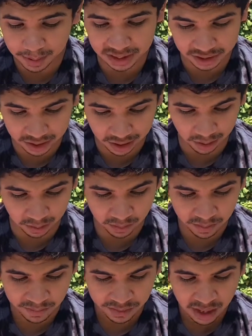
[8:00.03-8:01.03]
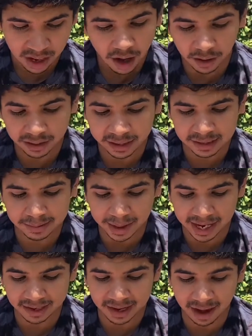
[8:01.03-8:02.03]
to go. All things
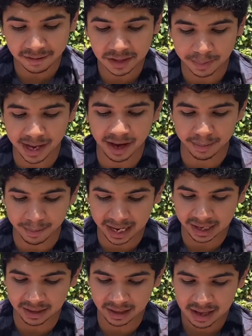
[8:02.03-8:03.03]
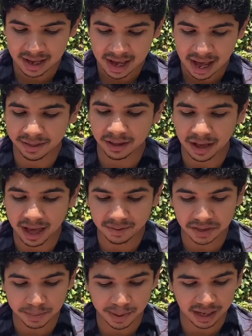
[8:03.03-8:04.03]
made have to be unmade, and they'll have
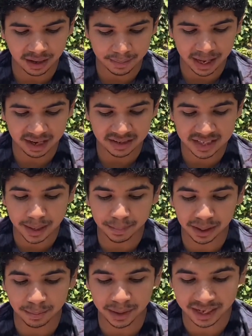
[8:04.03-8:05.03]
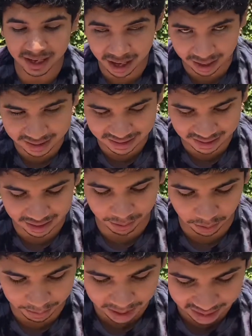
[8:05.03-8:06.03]
to be unmade simply because they
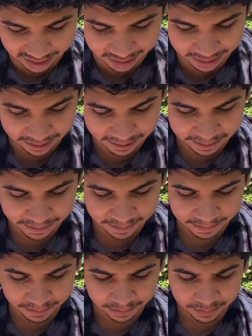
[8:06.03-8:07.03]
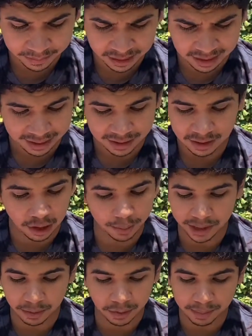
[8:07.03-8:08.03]
were made.
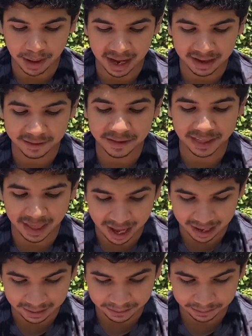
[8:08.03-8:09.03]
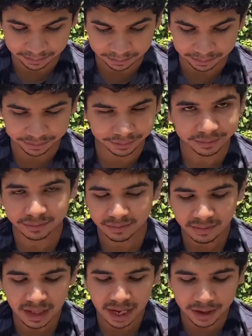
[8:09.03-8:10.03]
Nobody would buy even that.
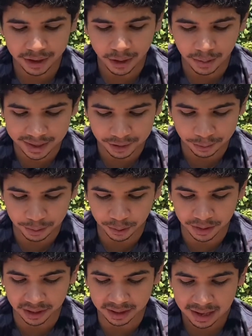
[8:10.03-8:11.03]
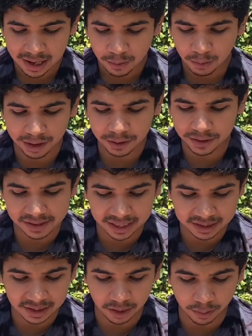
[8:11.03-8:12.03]
You and your Buddha, why don't you
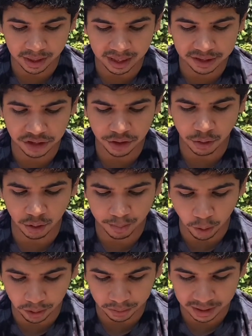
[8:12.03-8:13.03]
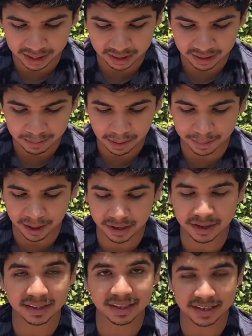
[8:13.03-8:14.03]
stick to the religion you were born with? My
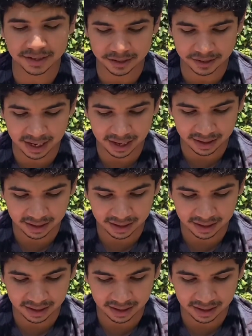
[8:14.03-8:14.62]
mother and sister said.